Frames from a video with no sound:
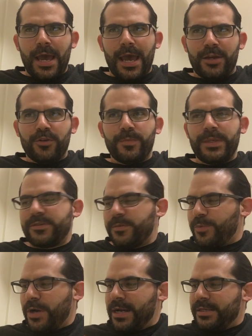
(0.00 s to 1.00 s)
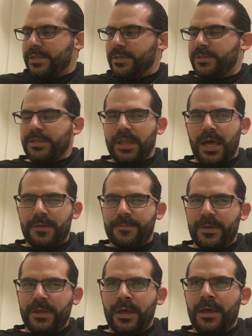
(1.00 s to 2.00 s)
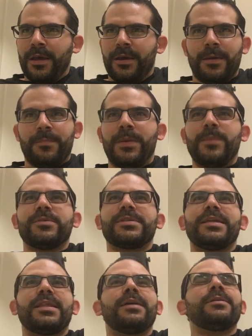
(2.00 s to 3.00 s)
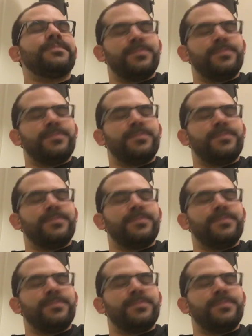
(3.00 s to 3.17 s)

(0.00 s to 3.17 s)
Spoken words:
And you'll be surprised. There's a lot of people say that,